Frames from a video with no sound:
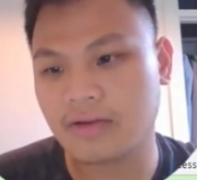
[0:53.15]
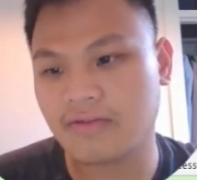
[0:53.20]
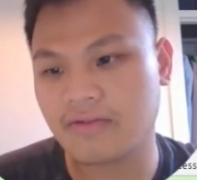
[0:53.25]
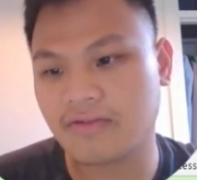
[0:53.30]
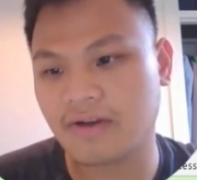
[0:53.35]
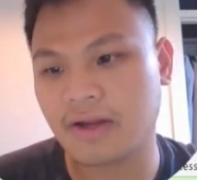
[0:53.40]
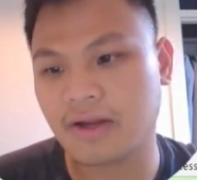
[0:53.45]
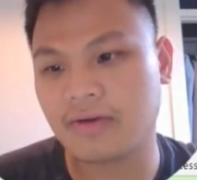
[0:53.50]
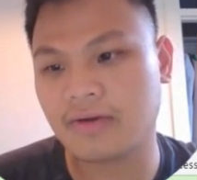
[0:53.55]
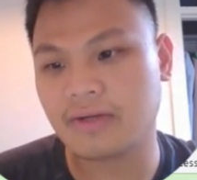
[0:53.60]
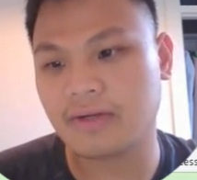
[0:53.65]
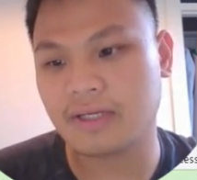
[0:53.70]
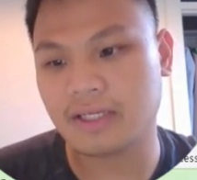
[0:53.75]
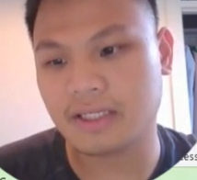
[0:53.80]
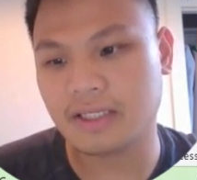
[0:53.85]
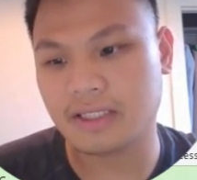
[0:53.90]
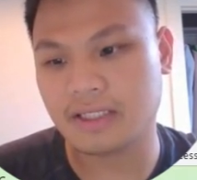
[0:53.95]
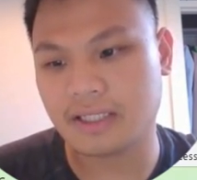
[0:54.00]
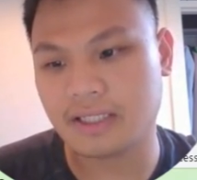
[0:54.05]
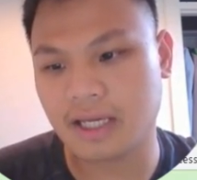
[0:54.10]
And finally,
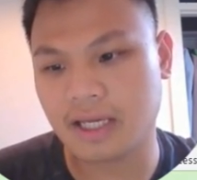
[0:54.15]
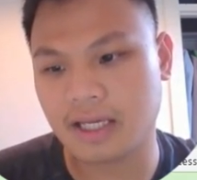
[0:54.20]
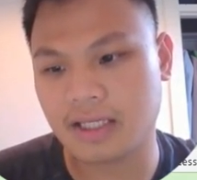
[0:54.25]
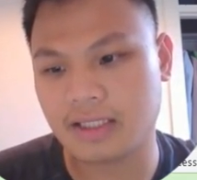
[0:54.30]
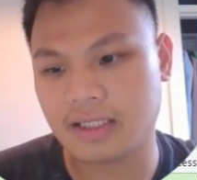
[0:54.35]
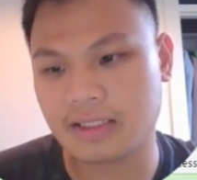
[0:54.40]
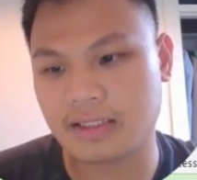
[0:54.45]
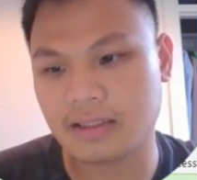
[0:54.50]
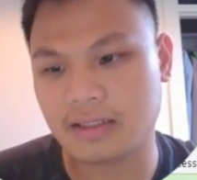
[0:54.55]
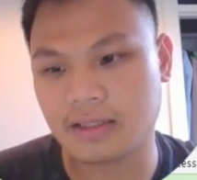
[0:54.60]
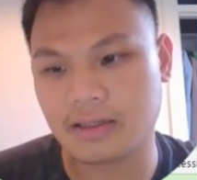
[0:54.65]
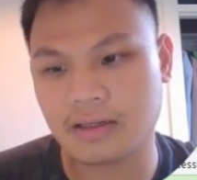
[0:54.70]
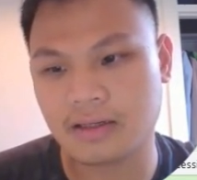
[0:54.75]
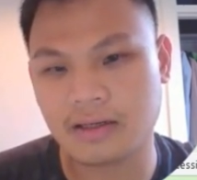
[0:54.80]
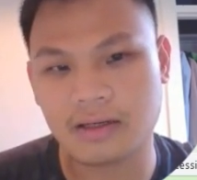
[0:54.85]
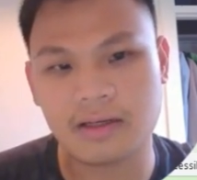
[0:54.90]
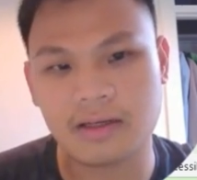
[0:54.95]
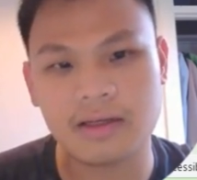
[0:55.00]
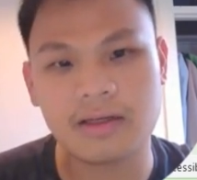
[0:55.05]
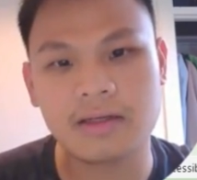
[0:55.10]
it has
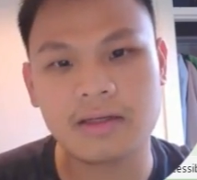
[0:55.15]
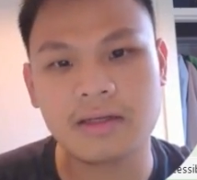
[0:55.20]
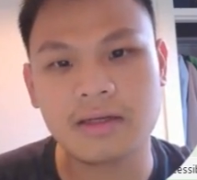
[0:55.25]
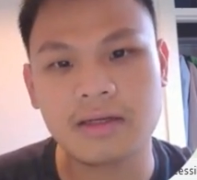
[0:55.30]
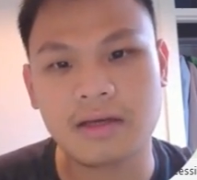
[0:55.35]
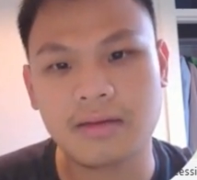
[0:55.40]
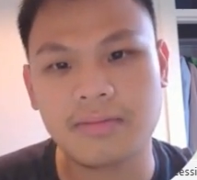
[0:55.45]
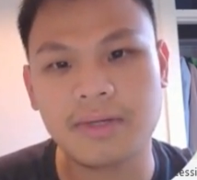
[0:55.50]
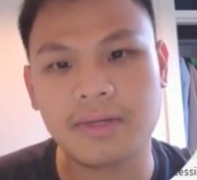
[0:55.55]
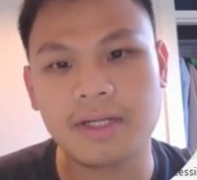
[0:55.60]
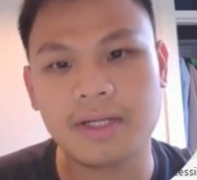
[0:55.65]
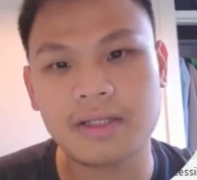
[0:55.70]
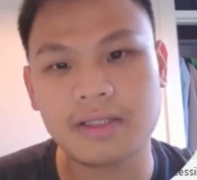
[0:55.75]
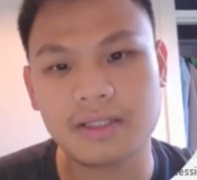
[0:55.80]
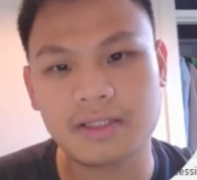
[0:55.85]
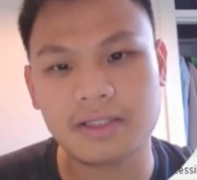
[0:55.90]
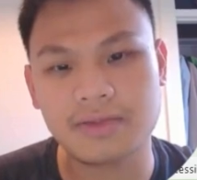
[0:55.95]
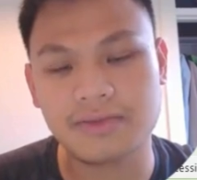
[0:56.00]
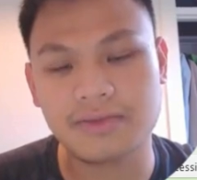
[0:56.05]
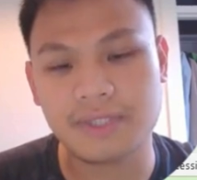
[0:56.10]
the
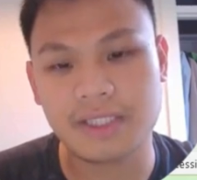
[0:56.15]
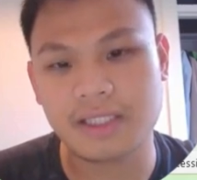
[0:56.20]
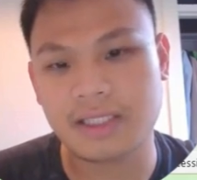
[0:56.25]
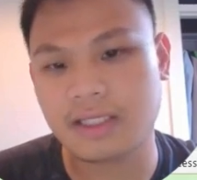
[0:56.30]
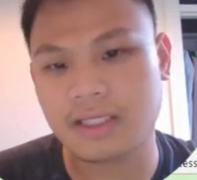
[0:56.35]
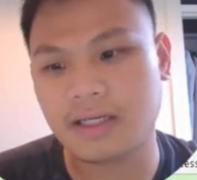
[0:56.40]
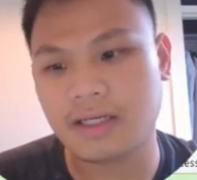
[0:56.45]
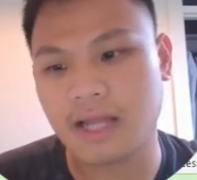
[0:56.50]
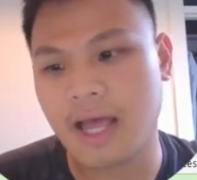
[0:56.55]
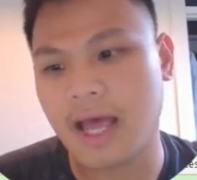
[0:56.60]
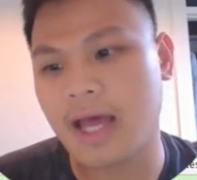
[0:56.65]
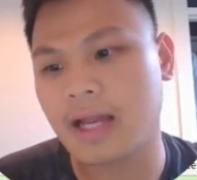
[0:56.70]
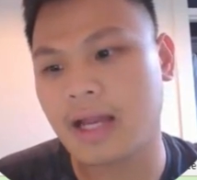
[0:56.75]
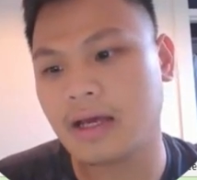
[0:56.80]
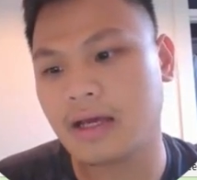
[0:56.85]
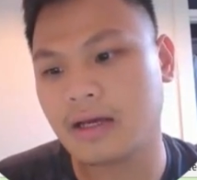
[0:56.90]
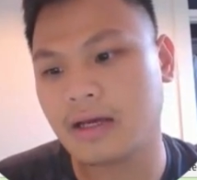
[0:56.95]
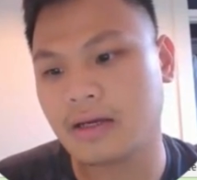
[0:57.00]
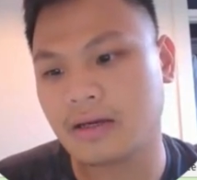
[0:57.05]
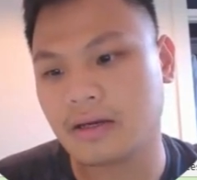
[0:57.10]
ability to see the
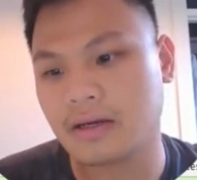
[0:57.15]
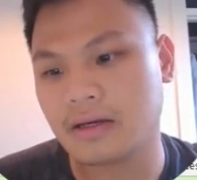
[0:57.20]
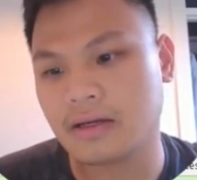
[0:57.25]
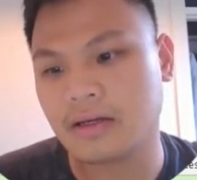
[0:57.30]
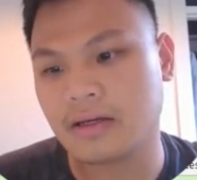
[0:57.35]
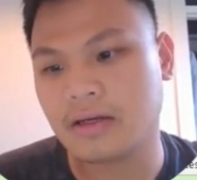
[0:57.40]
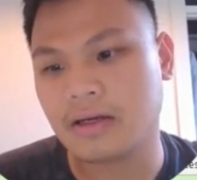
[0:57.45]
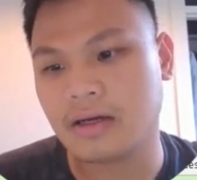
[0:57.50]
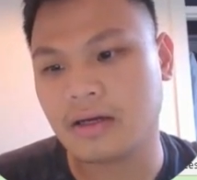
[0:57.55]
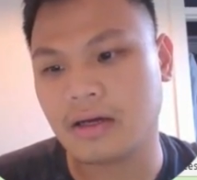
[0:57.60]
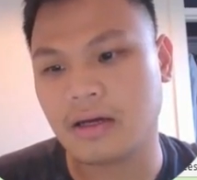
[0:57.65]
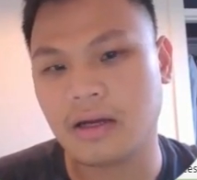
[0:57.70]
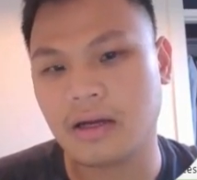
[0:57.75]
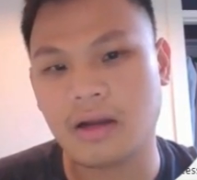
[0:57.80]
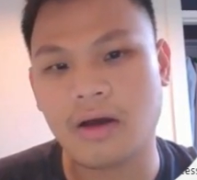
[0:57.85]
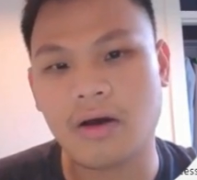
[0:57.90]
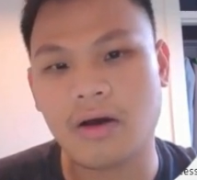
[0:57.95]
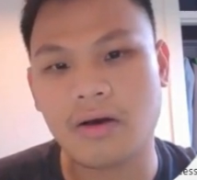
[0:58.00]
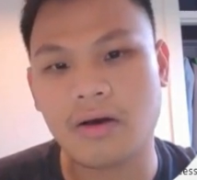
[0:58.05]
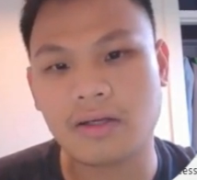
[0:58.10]
data
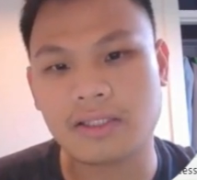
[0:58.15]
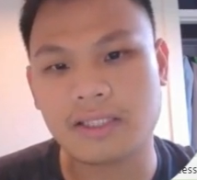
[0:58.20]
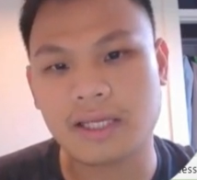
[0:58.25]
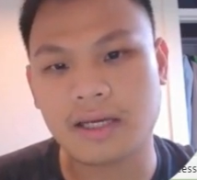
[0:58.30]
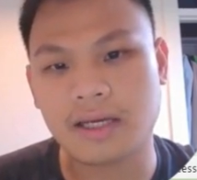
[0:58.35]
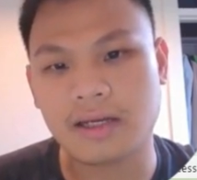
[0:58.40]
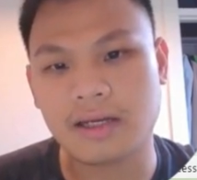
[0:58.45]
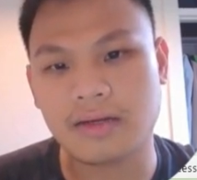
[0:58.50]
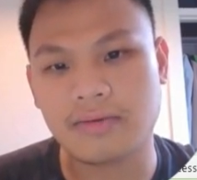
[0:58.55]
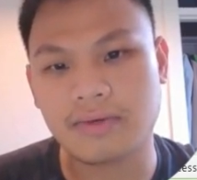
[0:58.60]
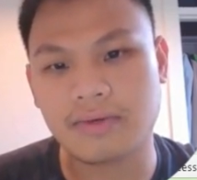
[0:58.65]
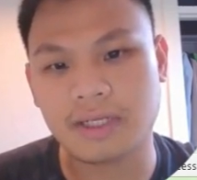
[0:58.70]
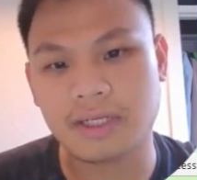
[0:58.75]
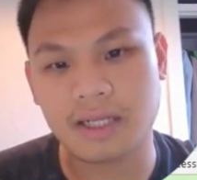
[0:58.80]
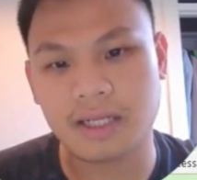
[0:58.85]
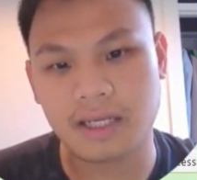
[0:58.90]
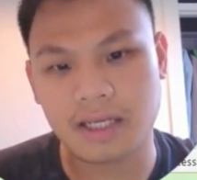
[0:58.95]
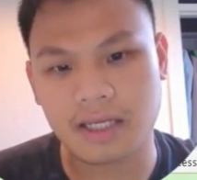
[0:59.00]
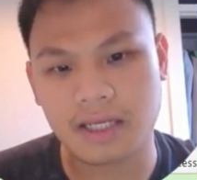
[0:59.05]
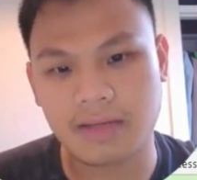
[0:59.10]
alongside with
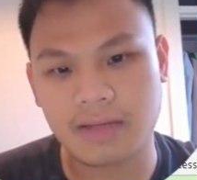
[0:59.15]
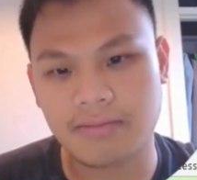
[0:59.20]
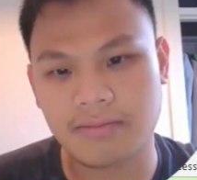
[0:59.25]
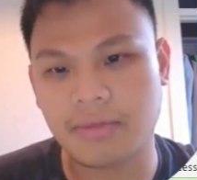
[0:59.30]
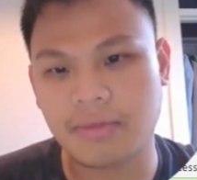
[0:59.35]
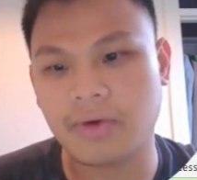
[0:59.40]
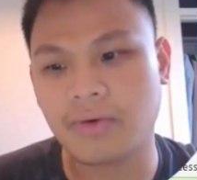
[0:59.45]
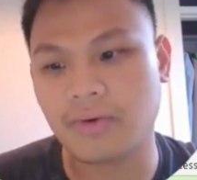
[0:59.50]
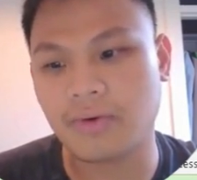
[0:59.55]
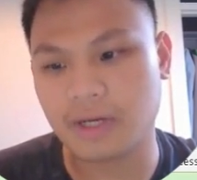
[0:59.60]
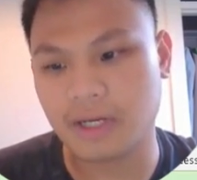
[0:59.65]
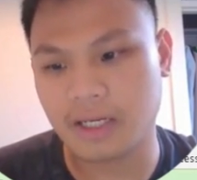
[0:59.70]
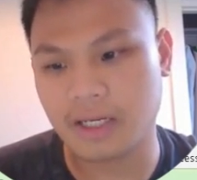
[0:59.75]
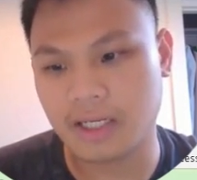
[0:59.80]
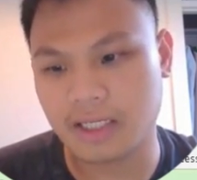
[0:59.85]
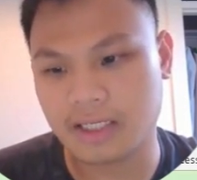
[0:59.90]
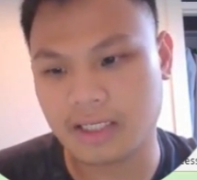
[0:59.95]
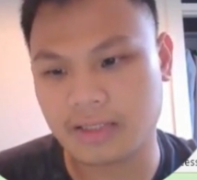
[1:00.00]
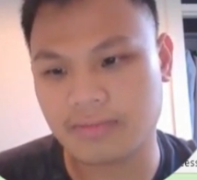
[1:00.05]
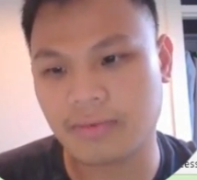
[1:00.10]
like import
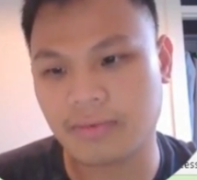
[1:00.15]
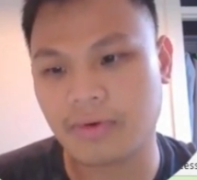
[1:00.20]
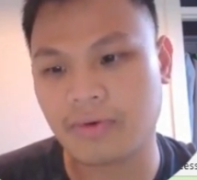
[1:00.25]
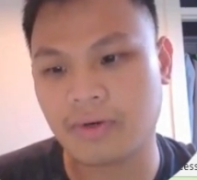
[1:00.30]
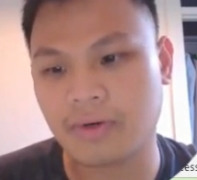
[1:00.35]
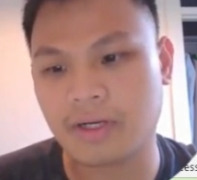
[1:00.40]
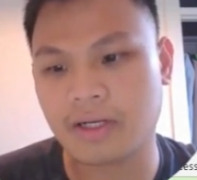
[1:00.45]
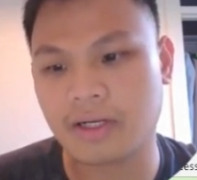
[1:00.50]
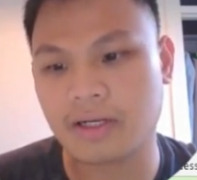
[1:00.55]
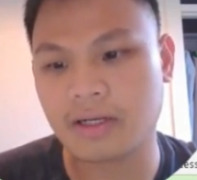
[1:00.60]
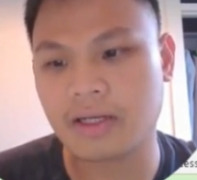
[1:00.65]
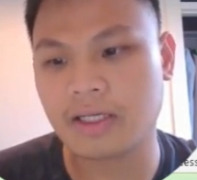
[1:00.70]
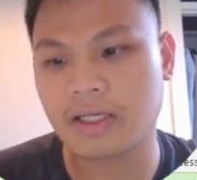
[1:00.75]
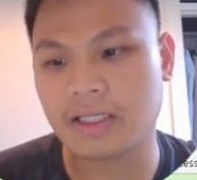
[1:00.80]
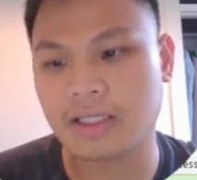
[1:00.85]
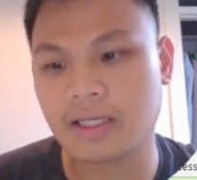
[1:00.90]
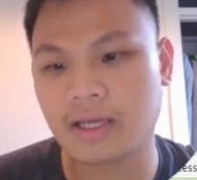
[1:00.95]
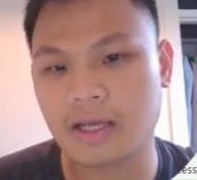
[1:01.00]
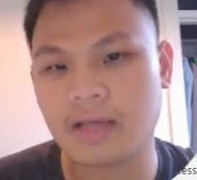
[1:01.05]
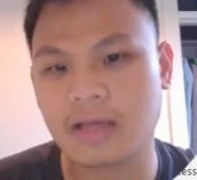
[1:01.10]
and export.
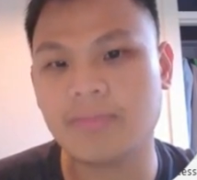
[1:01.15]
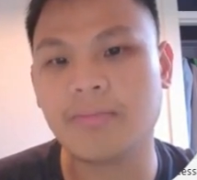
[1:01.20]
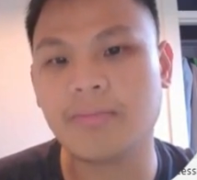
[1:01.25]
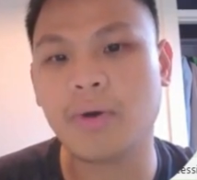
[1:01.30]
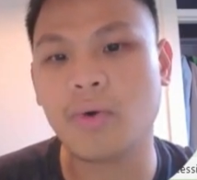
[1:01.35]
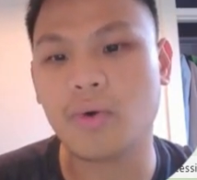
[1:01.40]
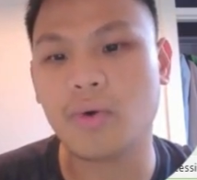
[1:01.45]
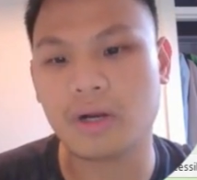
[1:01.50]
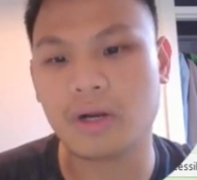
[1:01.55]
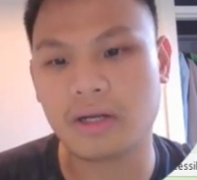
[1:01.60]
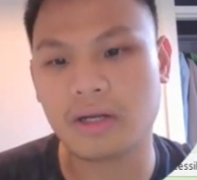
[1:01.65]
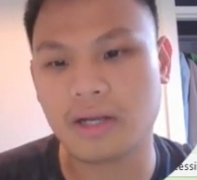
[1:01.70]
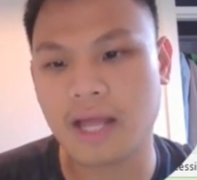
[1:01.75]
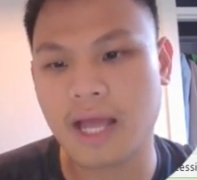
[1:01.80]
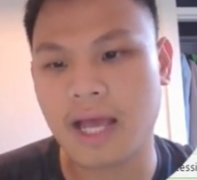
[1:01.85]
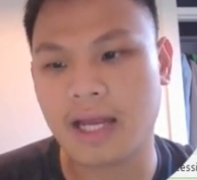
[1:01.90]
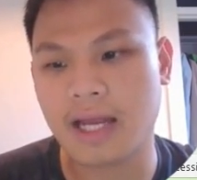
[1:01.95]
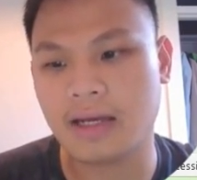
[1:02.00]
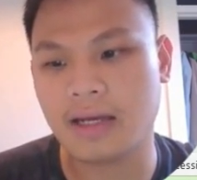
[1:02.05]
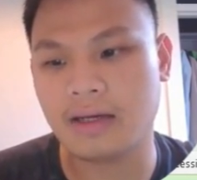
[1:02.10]
If import the
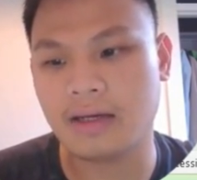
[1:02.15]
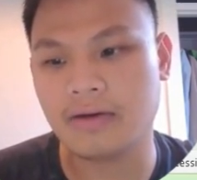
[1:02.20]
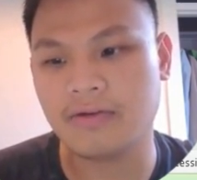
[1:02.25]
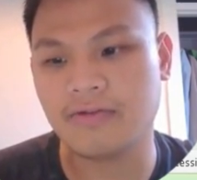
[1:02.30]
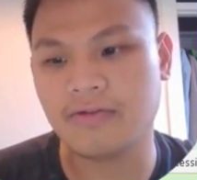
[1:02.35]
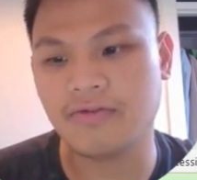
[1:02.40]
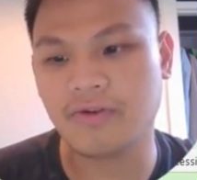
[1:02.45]
data